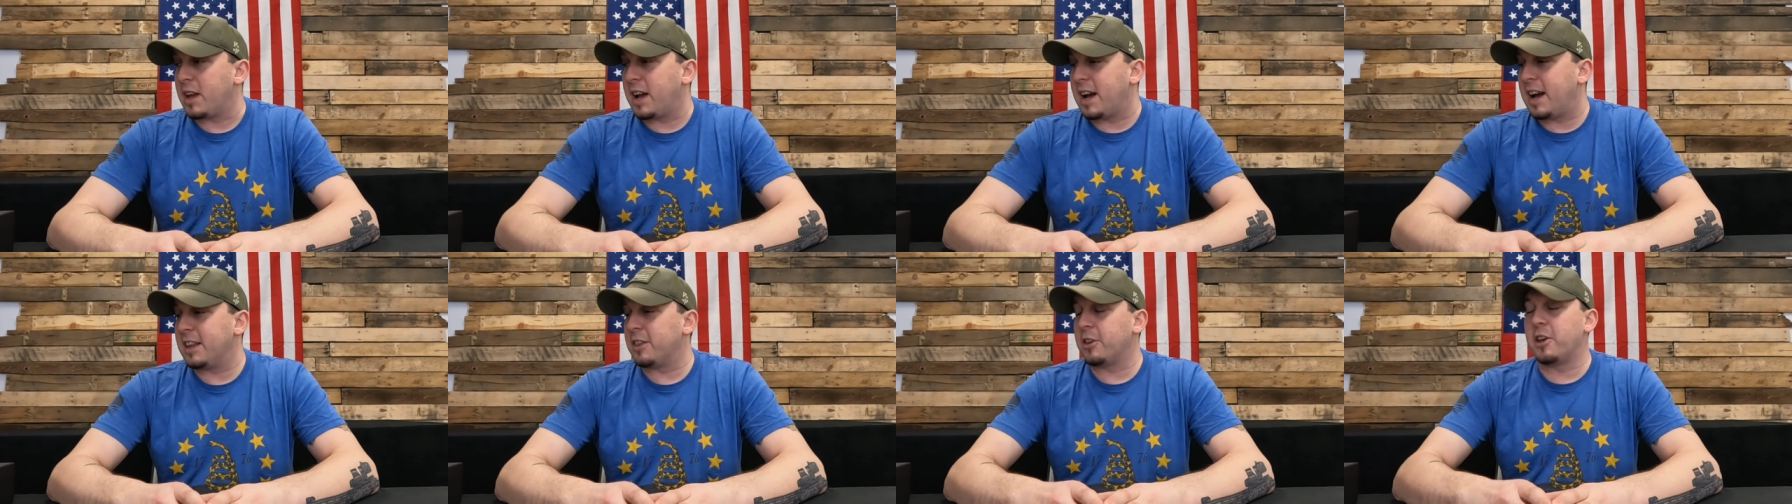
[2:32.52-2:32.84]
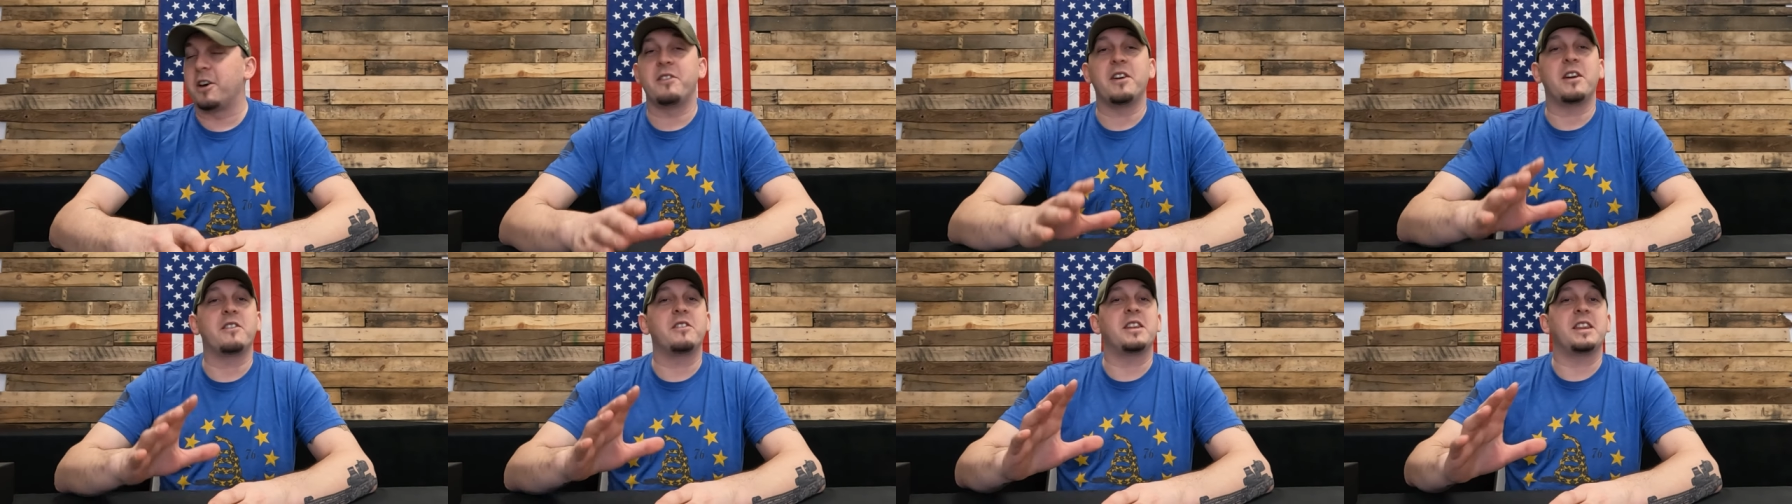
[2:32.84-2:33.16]
I
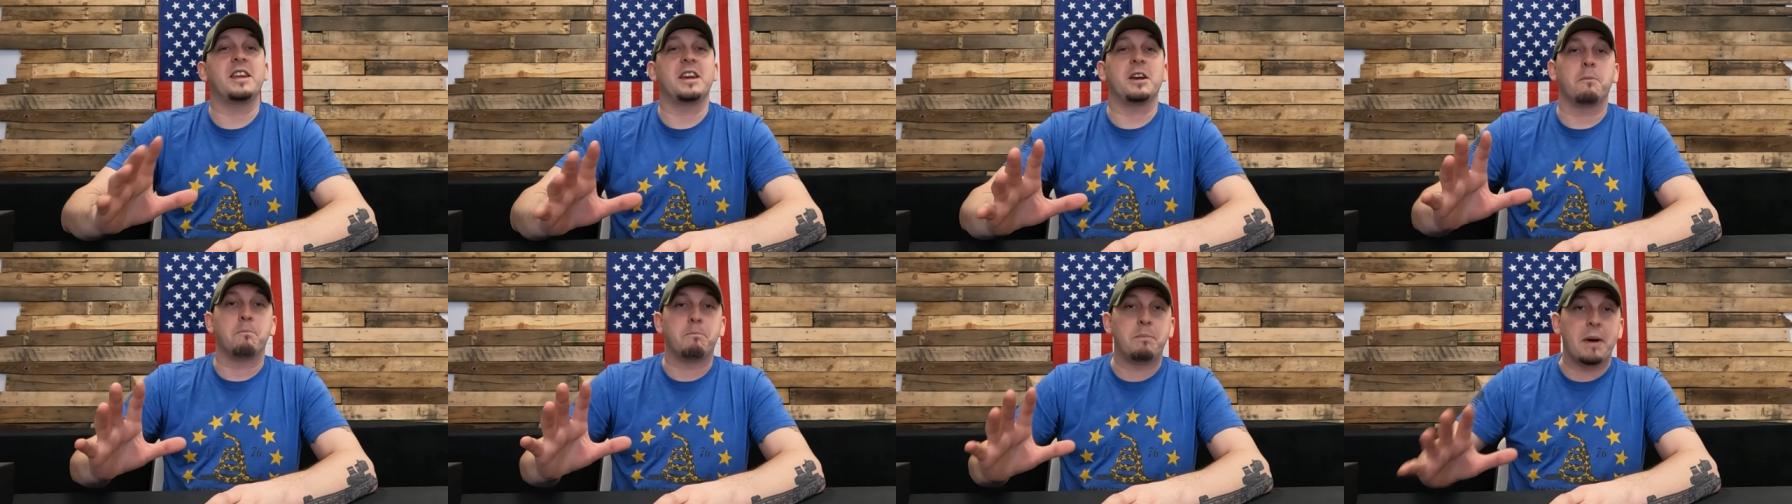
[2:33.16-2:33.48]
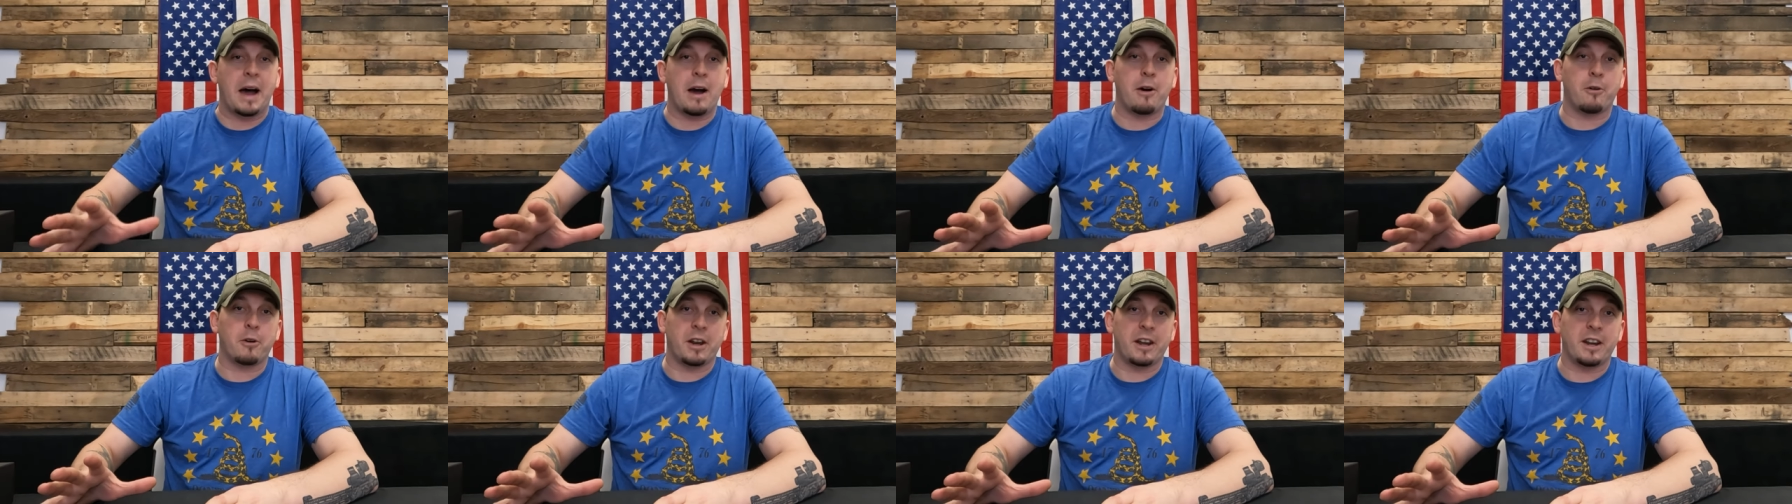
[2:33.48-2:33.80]
love everything
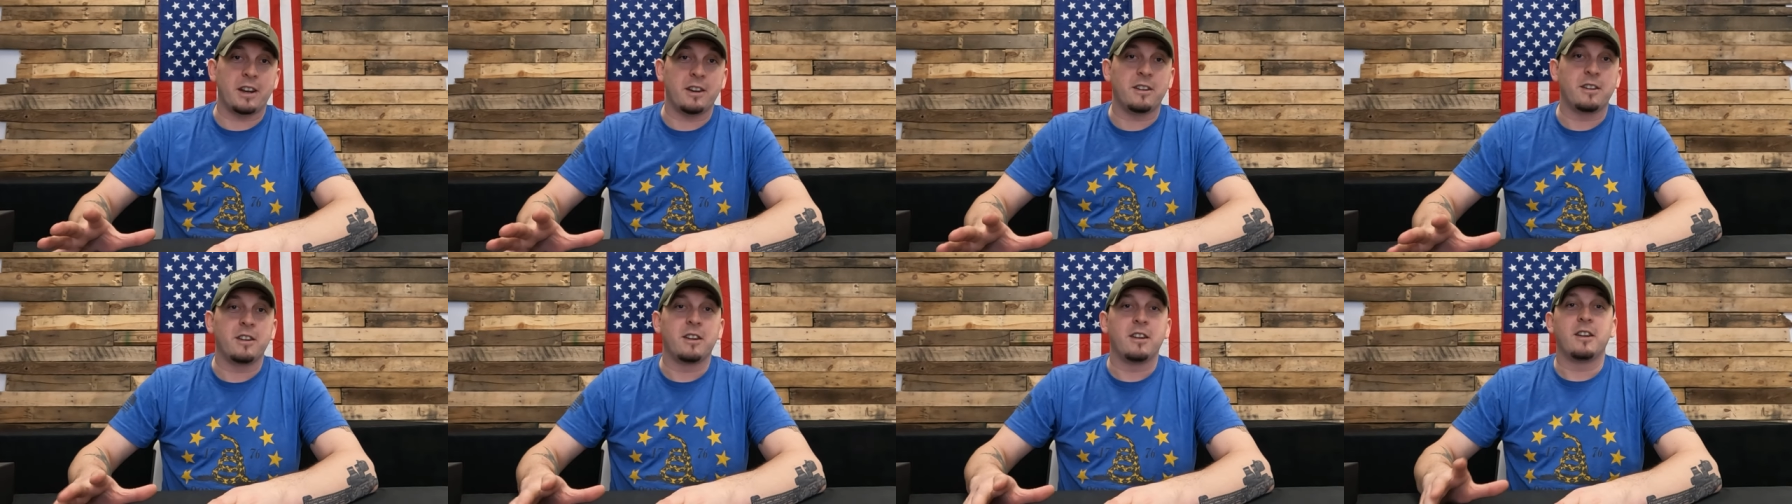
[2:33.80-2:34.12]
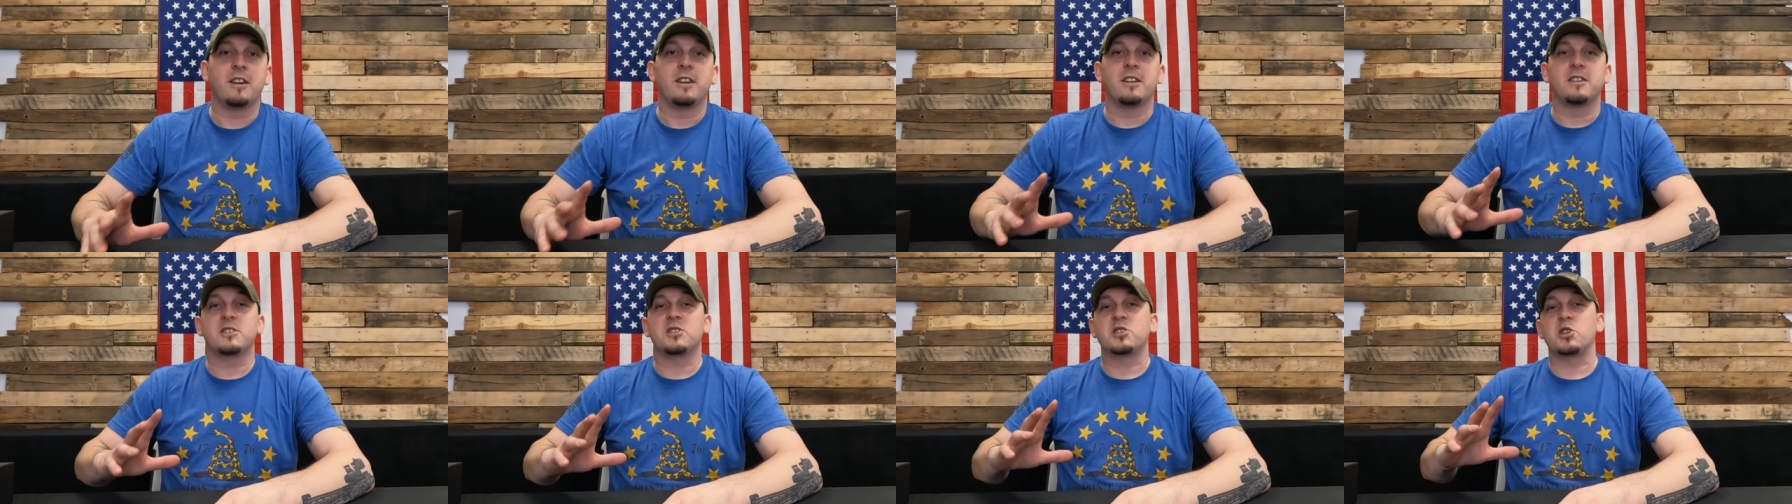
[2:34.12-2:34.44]
about it.
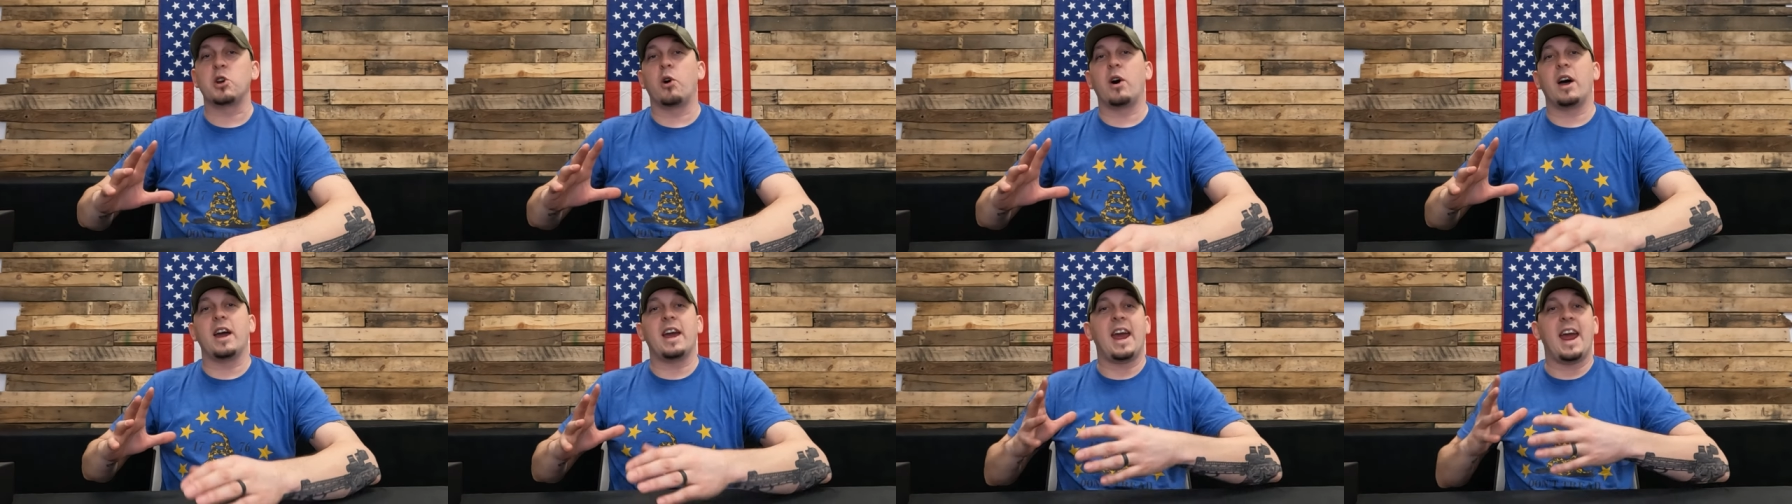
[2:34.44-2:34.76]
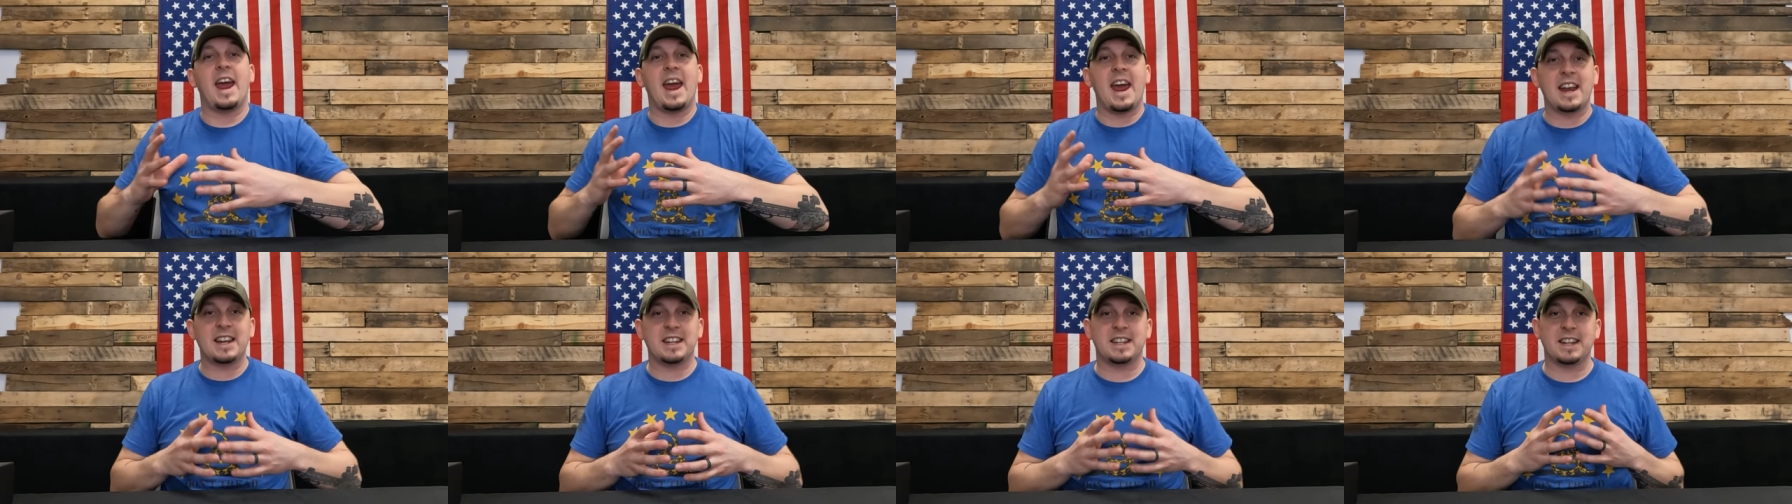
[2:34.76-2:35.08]
So I
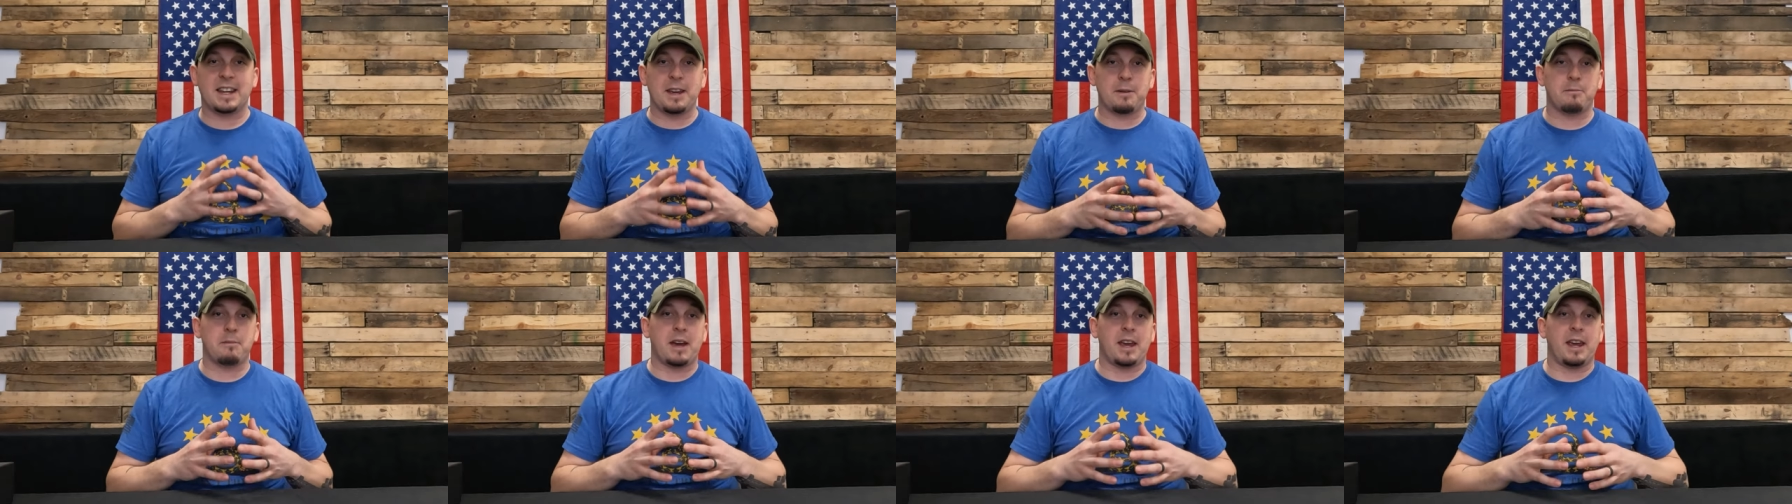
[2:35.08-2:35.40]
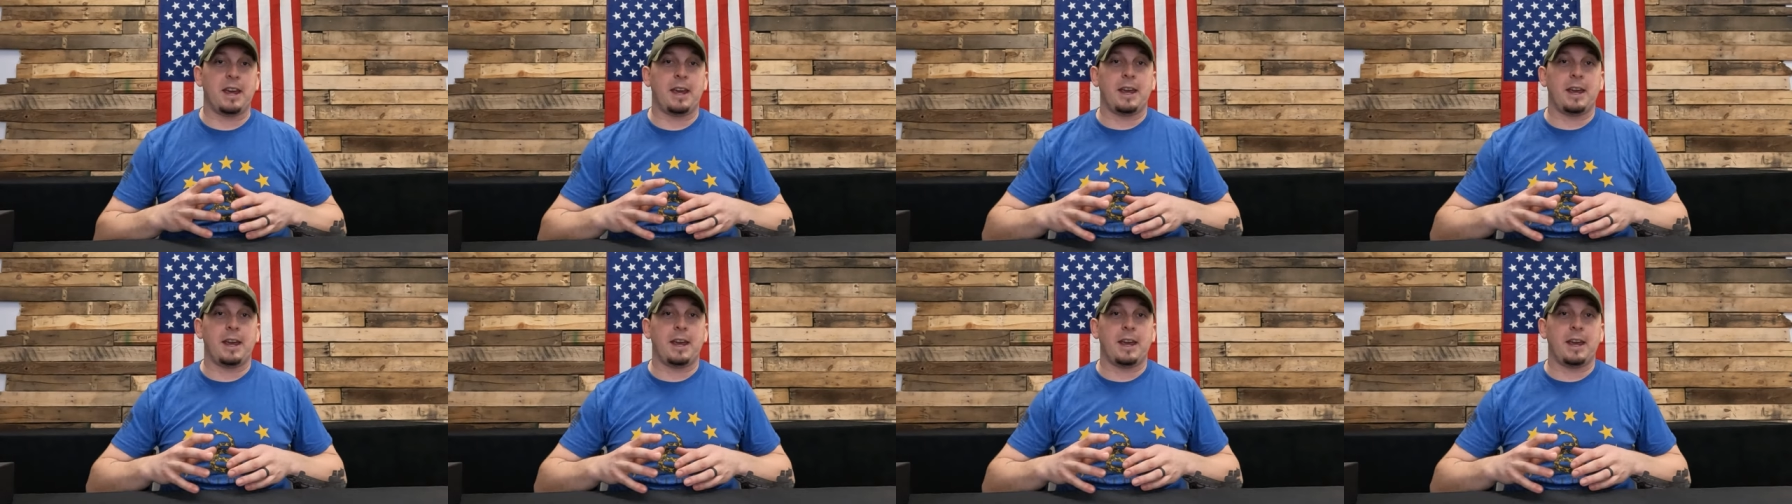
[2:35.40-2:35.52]
had to get my